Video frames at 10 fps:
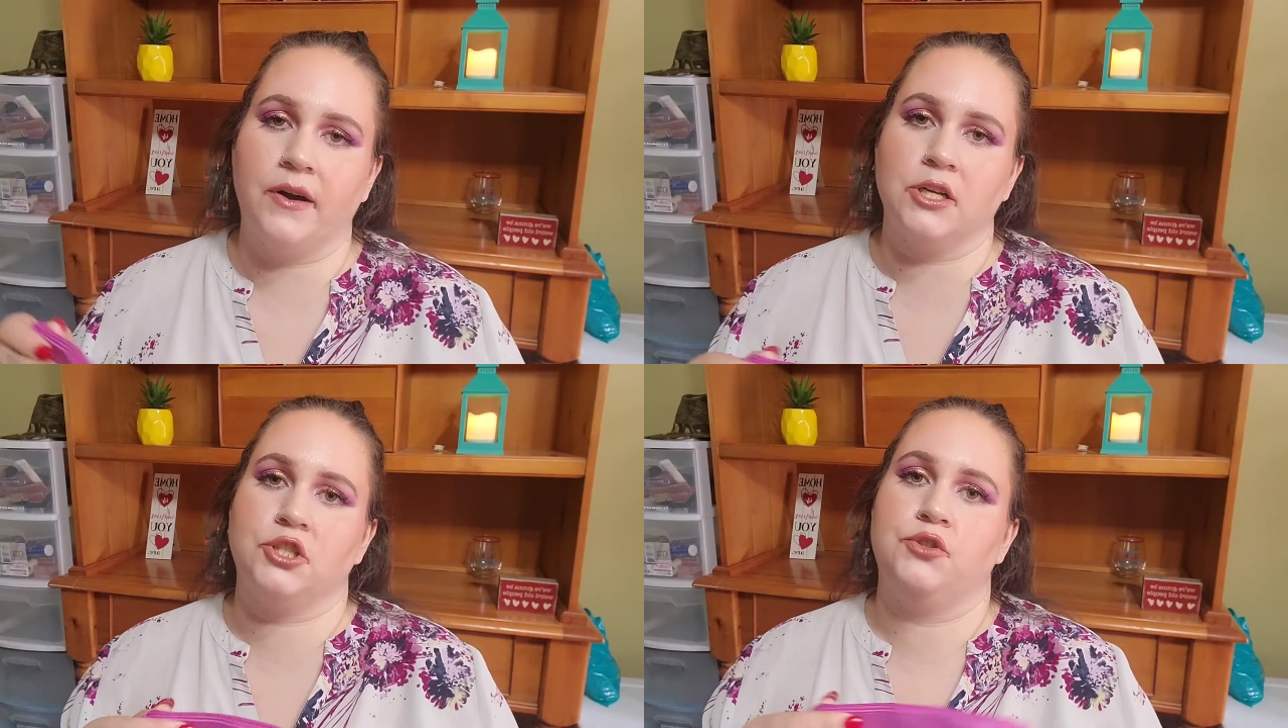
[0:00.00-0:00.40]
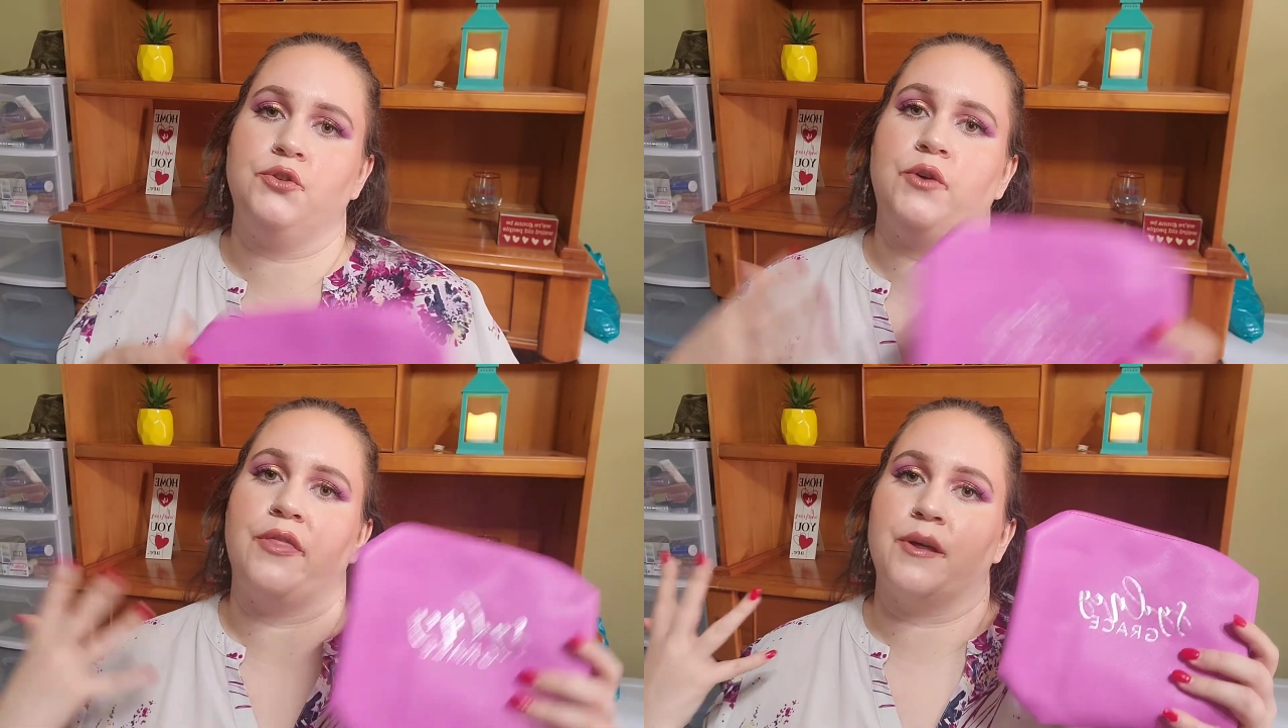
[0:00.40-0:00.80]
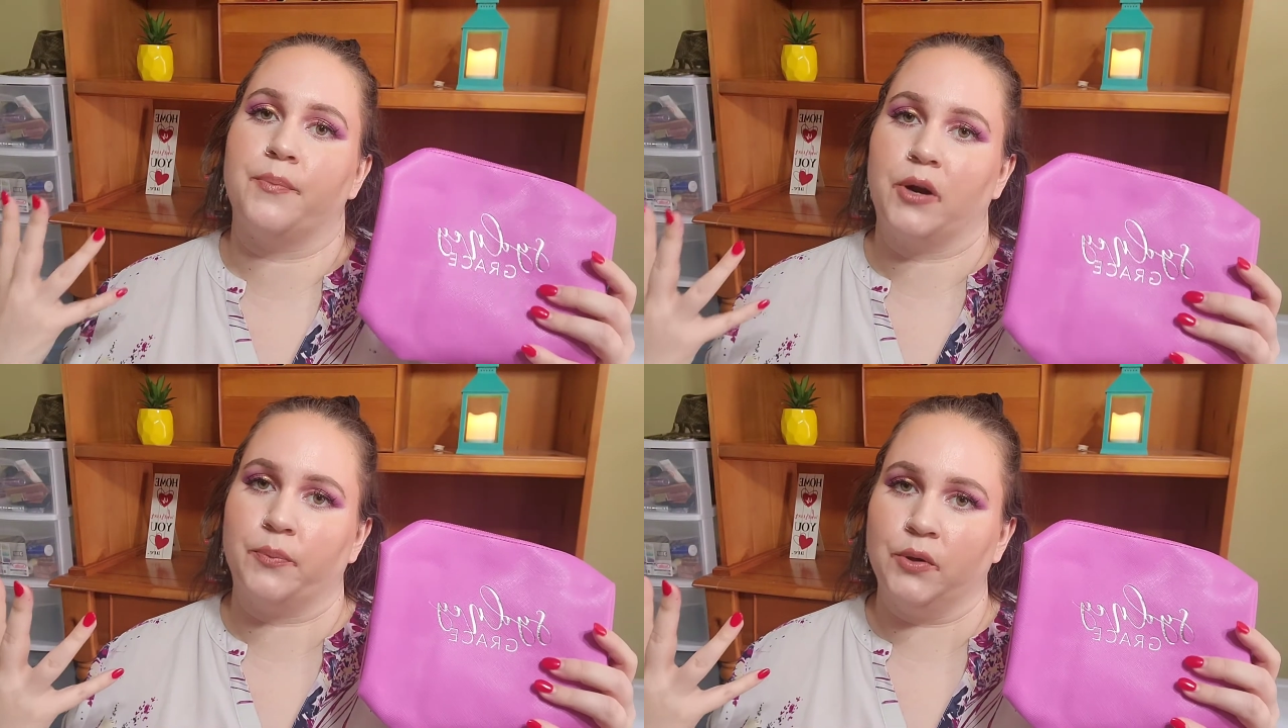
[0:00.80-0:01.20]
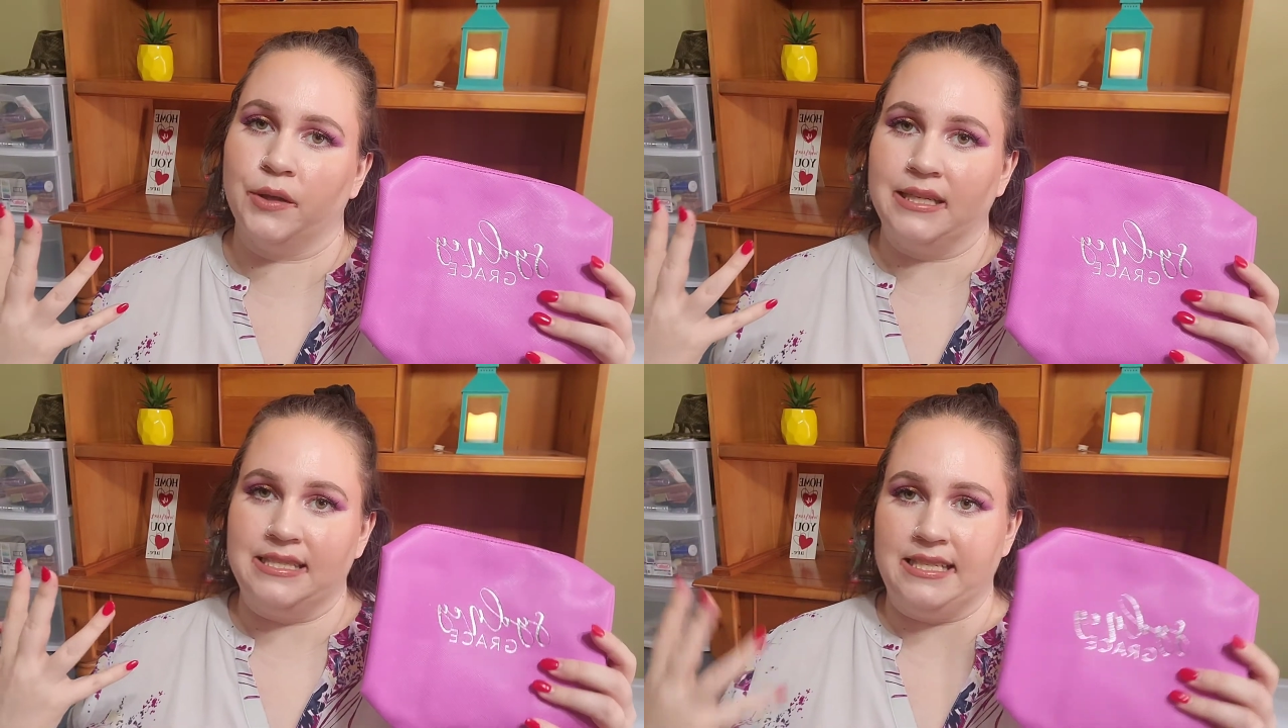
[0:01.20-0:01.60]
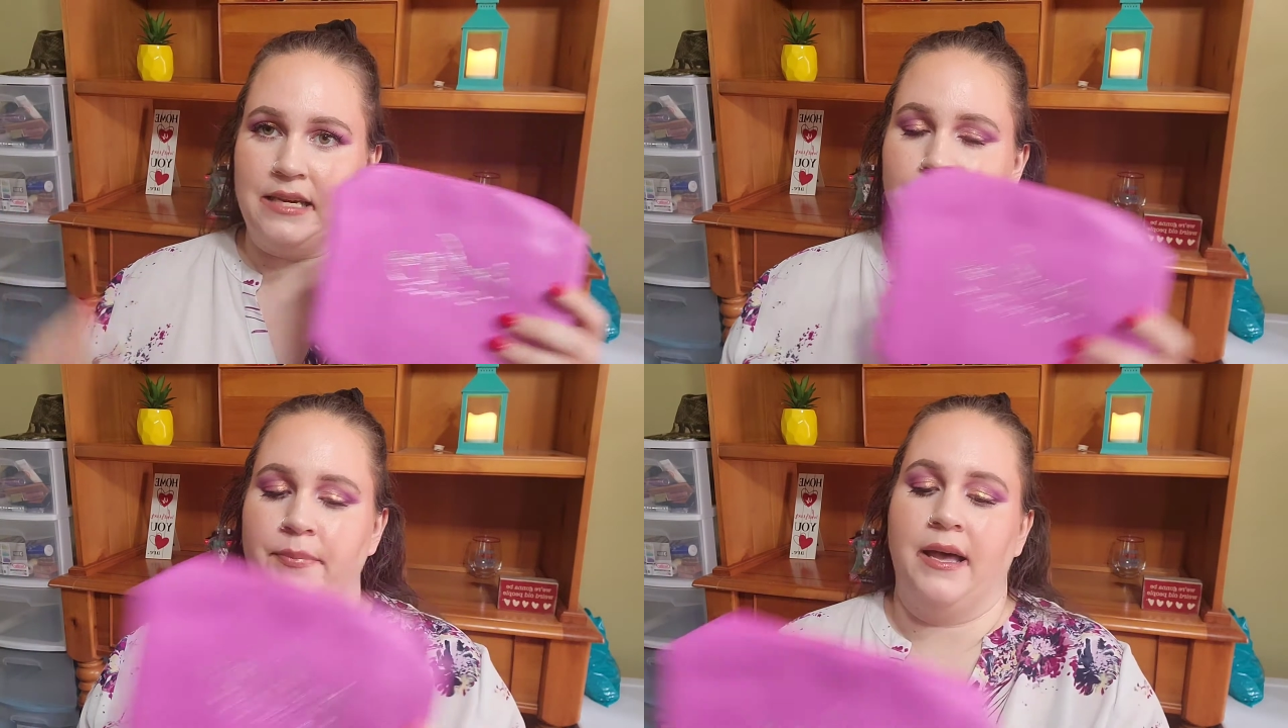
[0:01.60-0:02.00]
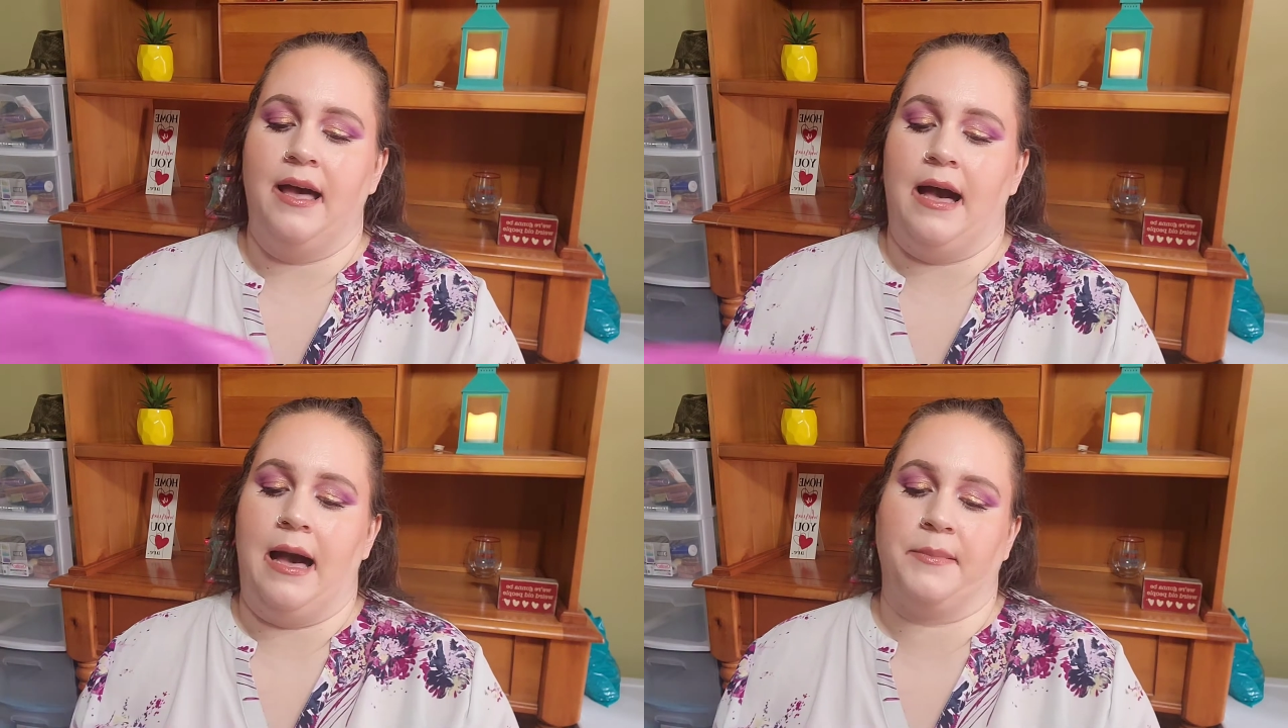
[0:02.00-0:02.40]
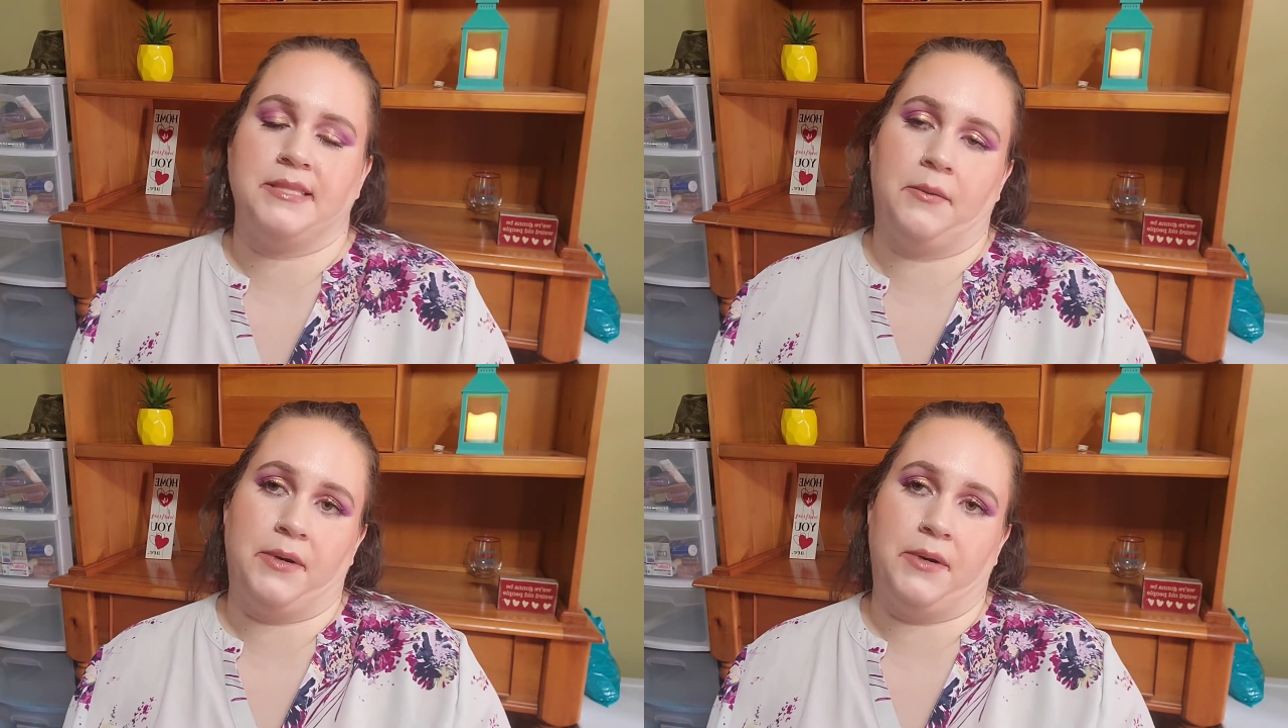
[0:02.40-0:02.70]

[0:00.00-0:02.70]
move on to the purple deep because um,